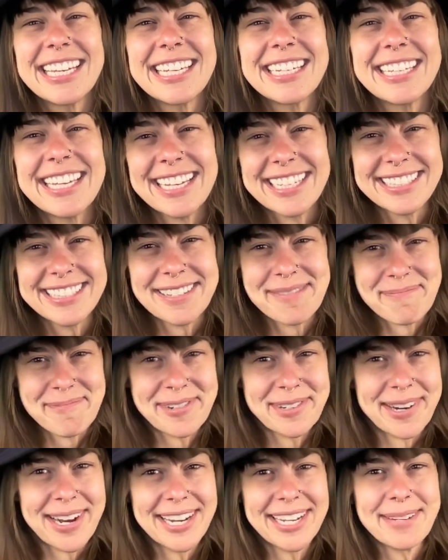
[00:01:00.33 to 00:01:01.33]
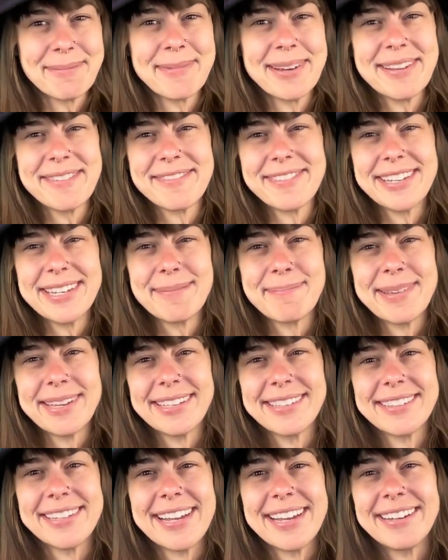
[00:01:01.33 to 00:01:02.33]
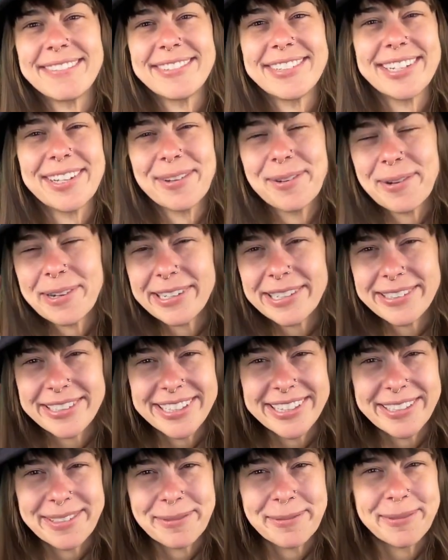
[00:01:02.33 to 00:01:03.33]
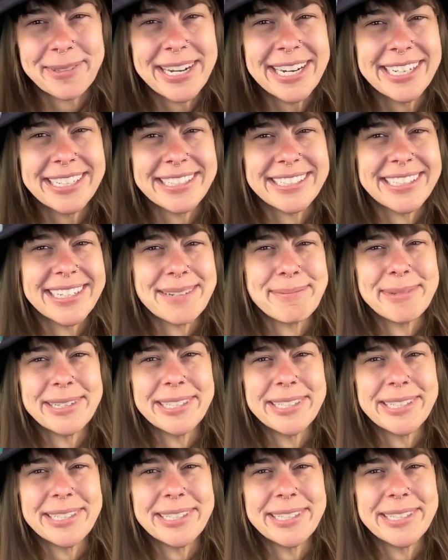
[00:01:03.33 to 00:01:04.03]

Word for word: Yes, I'm dragging my feet because I have to go out in the rain and I'm